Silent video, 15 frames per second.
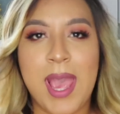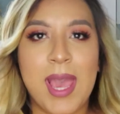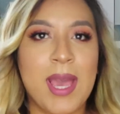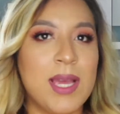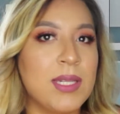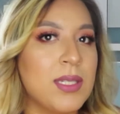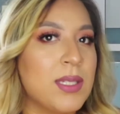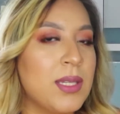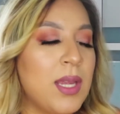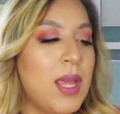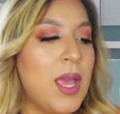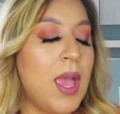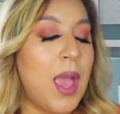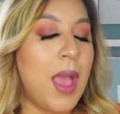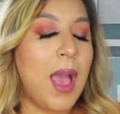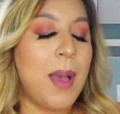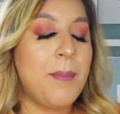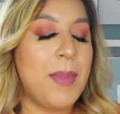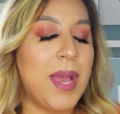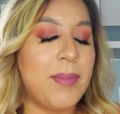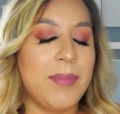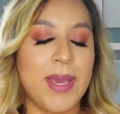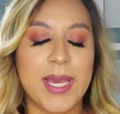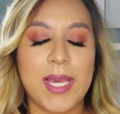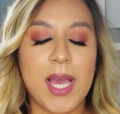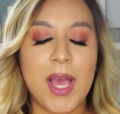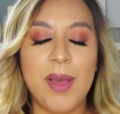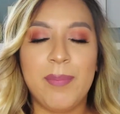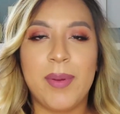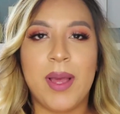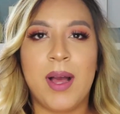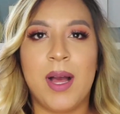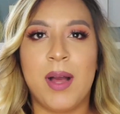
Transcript: and my makeup.